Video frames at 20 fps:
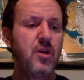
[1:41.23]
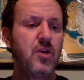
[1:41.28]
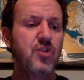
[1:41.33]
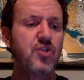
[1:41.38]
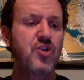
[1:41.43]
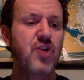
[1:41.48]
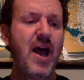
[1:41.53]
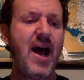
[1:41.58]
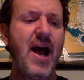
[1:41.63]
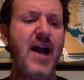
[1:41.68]

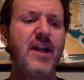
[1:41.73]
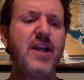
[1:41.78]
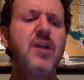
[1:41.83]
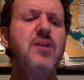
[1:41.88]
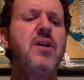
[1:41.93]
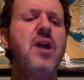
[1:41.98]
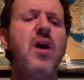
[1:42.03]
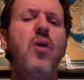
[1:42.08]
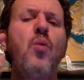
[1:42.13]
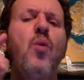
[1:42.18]
So how do you
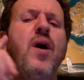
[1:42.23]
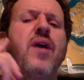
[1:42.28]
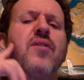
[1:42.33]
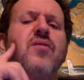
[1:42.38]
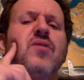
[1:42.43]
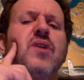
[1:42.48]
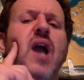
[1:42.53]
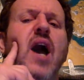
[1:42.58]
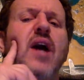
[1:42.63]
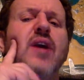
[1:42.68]
know
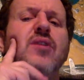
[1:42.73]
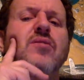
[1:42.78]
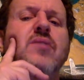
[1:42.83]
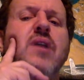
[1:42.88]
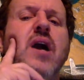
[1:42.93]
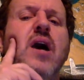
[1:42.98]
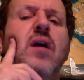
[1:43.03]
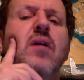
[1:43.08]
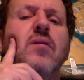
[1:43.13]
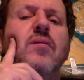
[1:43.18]
whether or not you
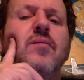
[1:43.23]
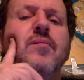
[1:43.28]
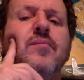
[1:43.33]
know?